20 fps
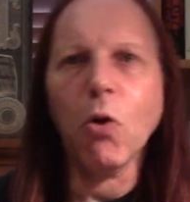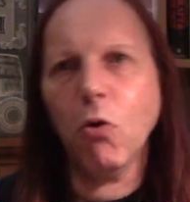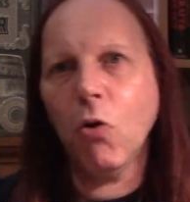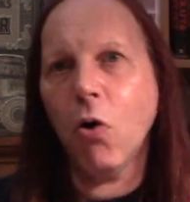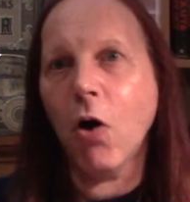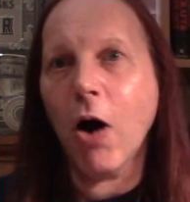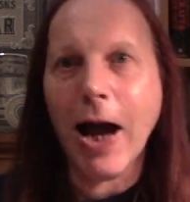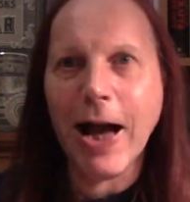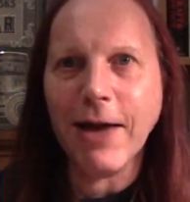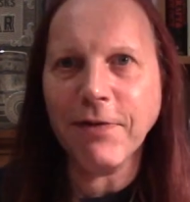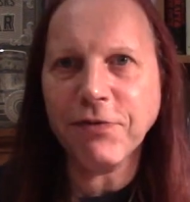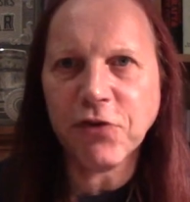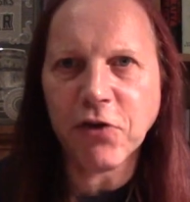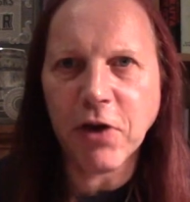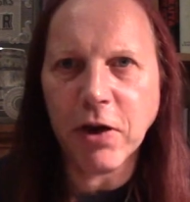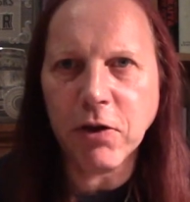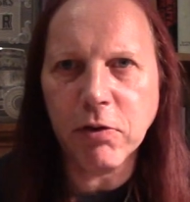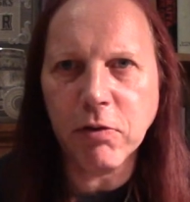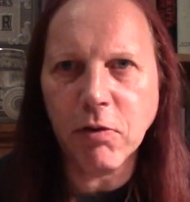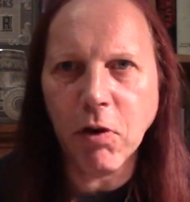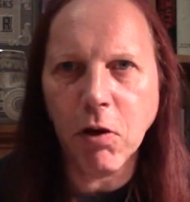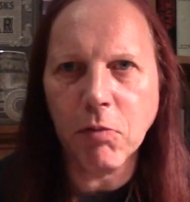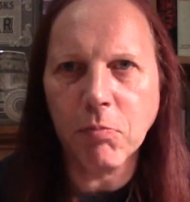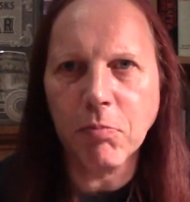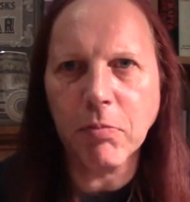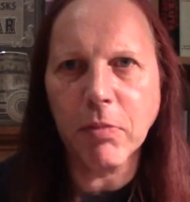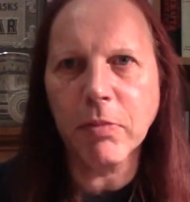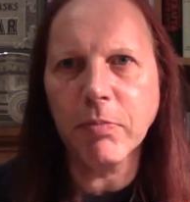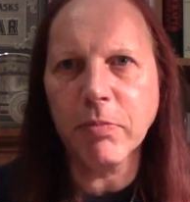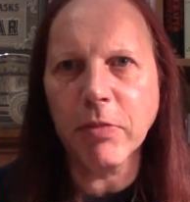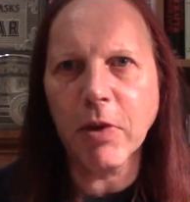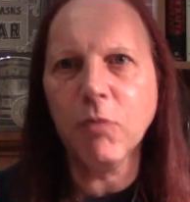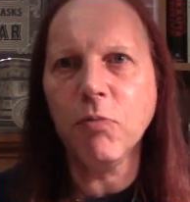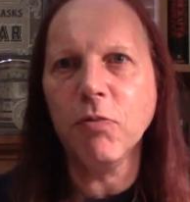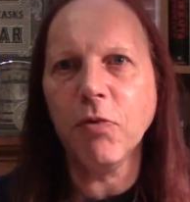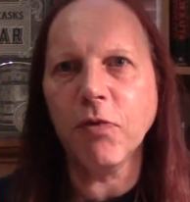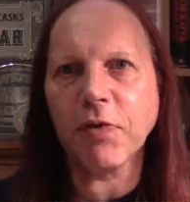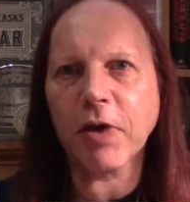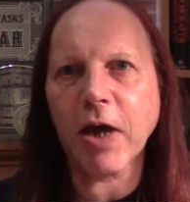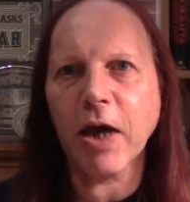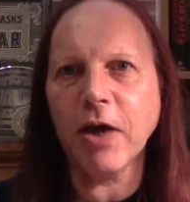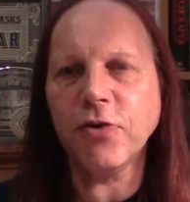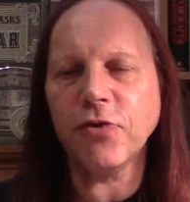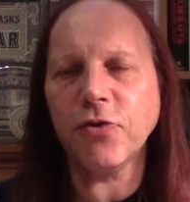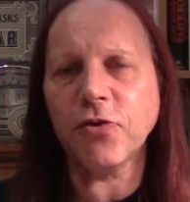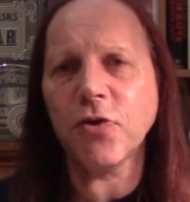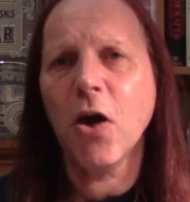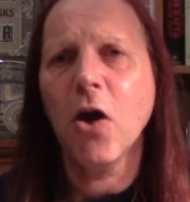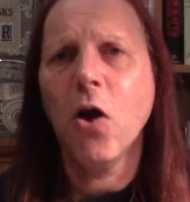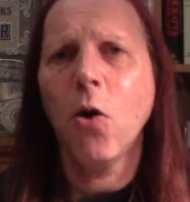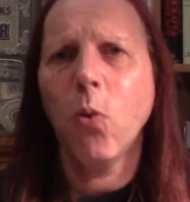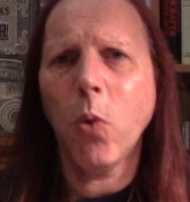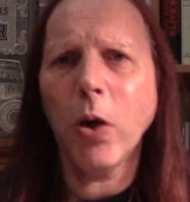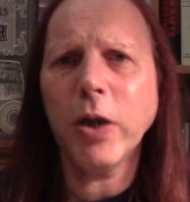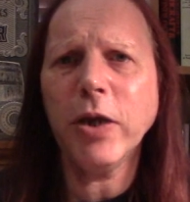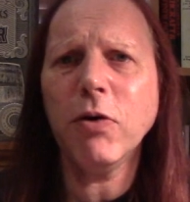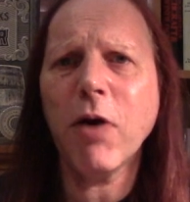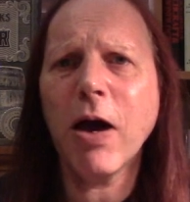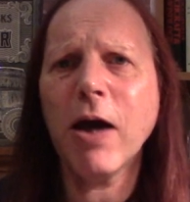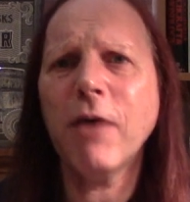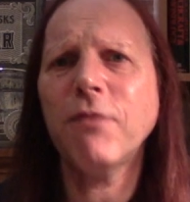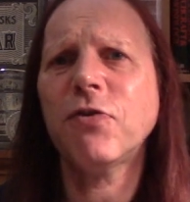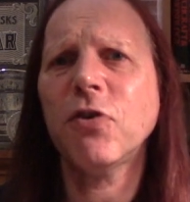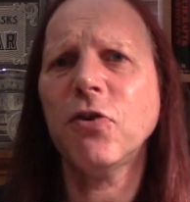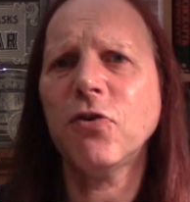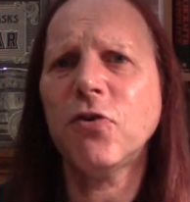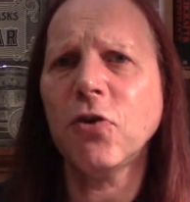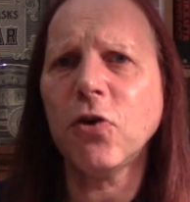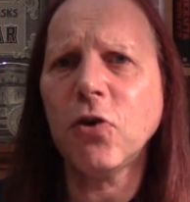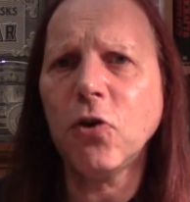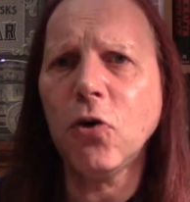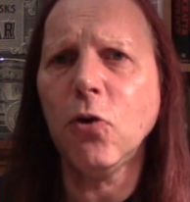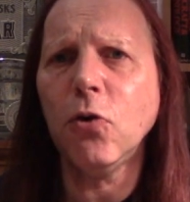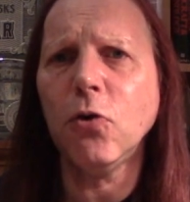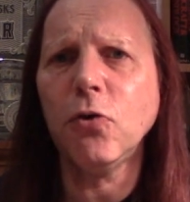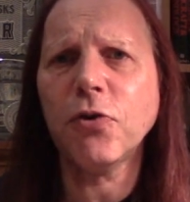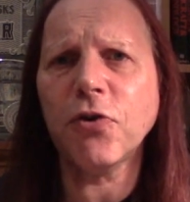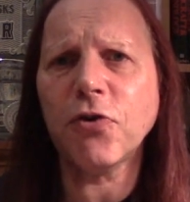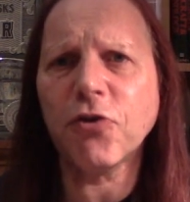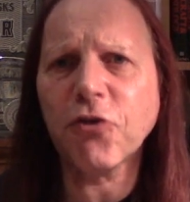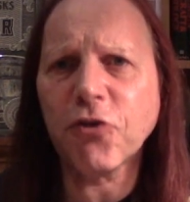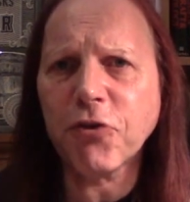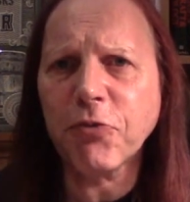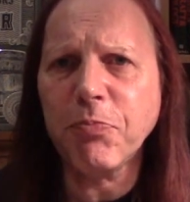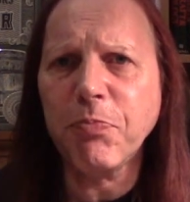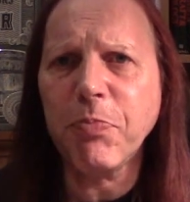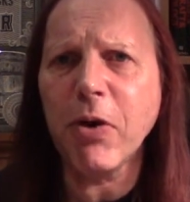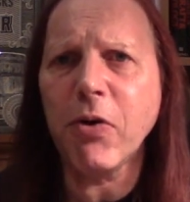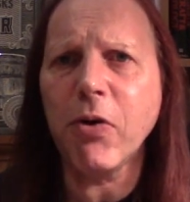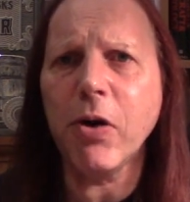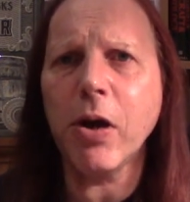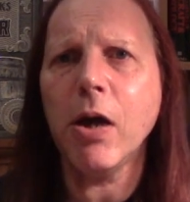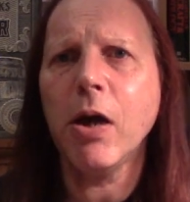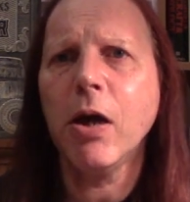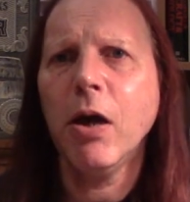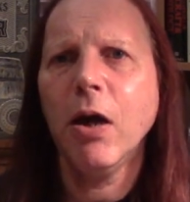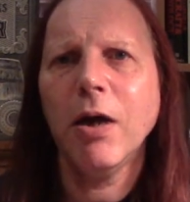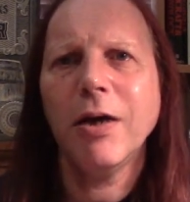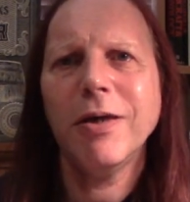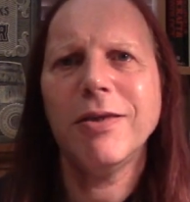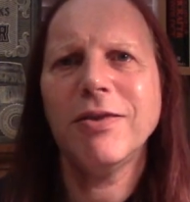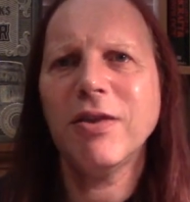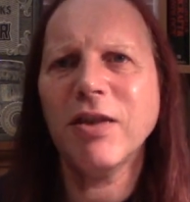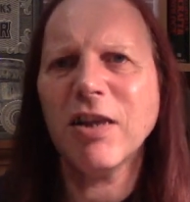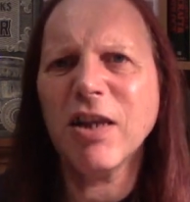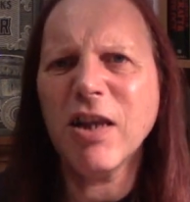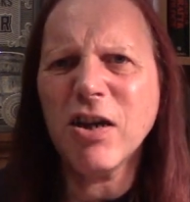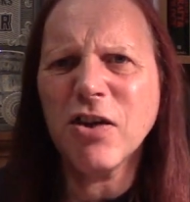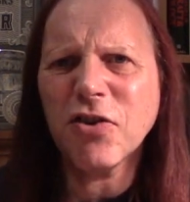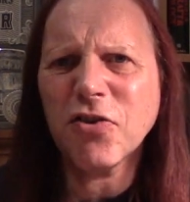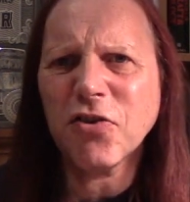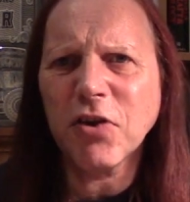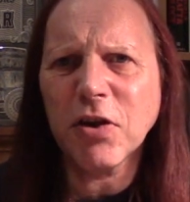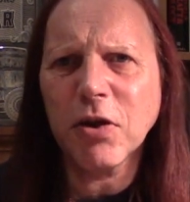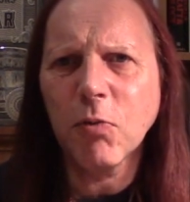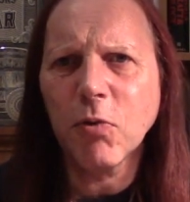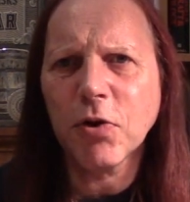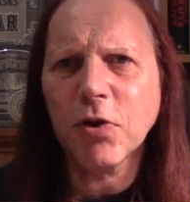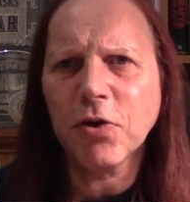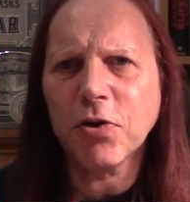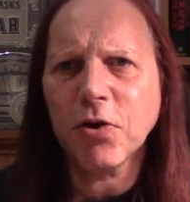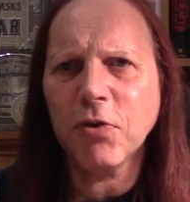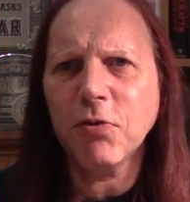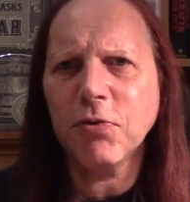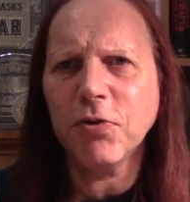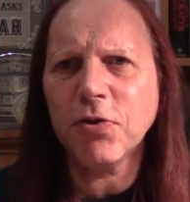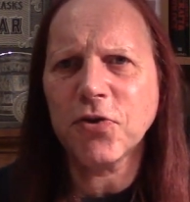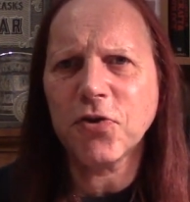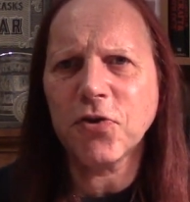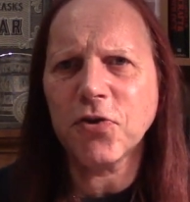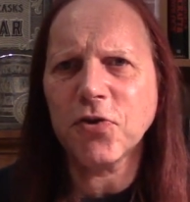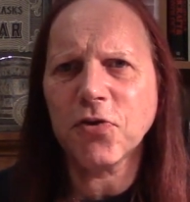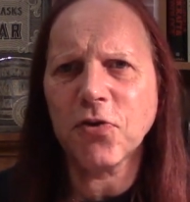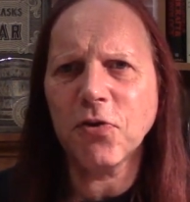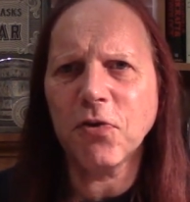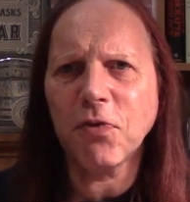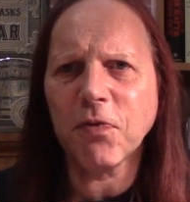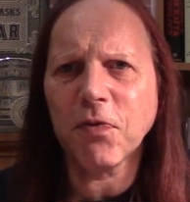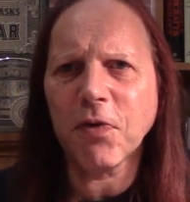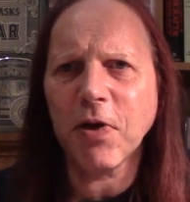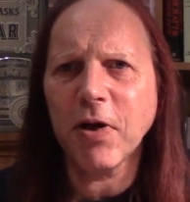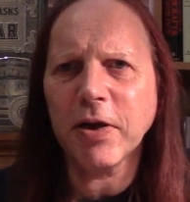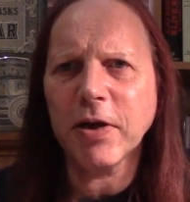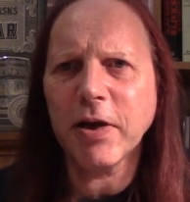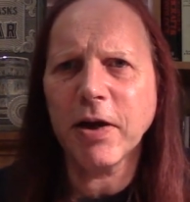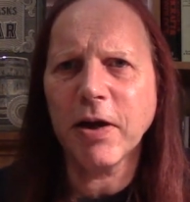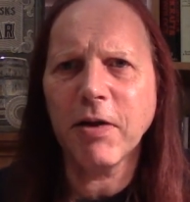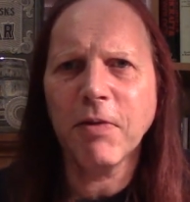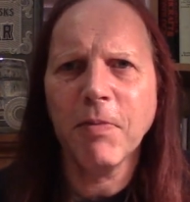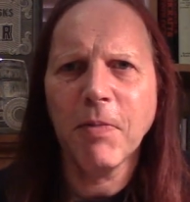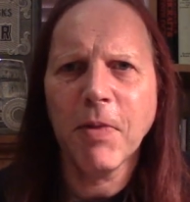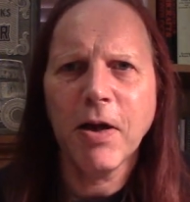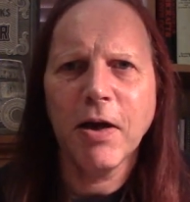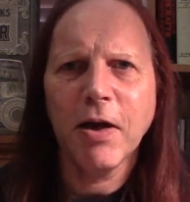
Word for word: or have said on numerous occasions, when you have such a gorgeous spirit, the last thing you want to do is just sort of like, you know,